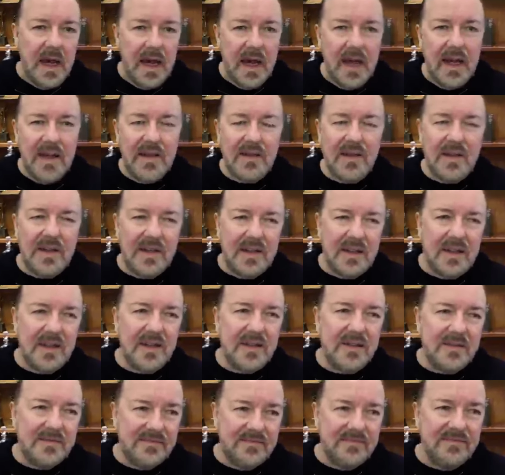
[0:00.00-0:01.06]

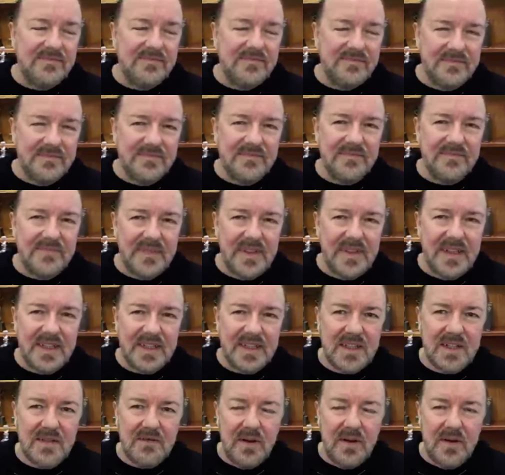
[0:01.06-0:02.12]
It's
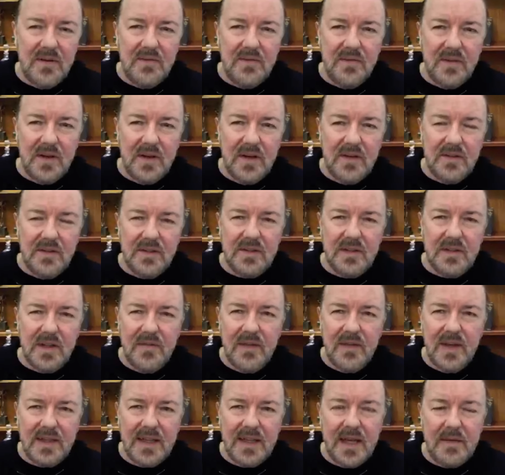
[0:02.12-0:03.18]
coronavirus. I've
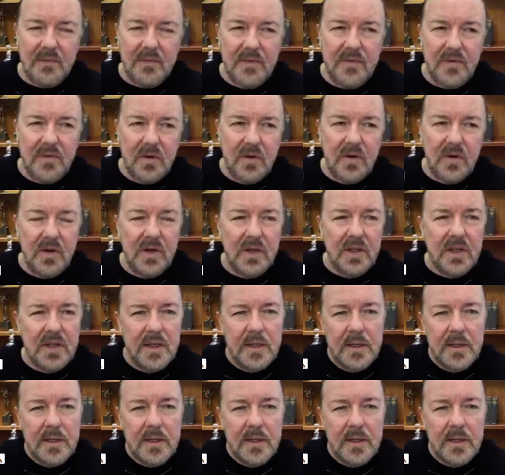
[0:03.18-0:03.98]
had that before.